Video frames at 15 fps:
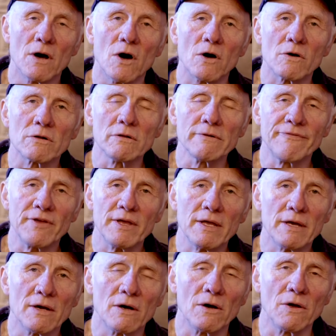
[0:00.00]

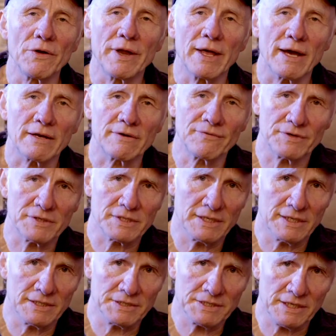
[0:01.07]
Ogilvy on
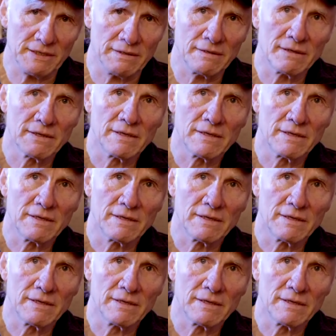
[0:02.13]
Advertising,